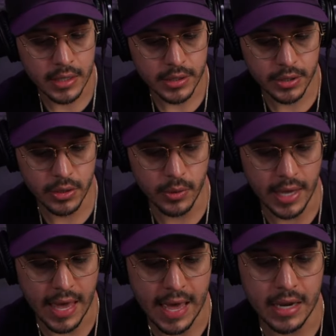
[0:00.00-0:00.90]
So you
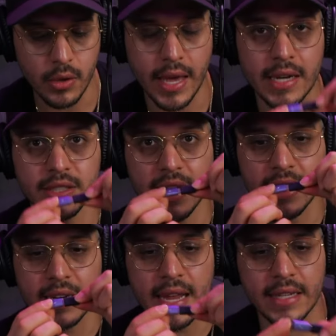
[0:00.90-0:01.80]
can't just like
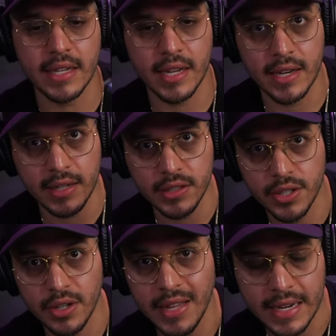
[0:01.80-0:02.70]
connect it to
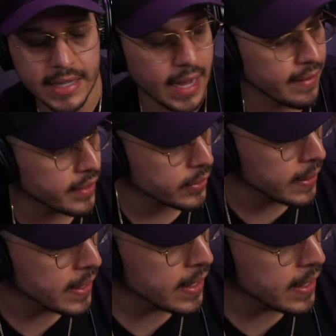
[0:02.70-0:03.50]
your Lightning iPhone.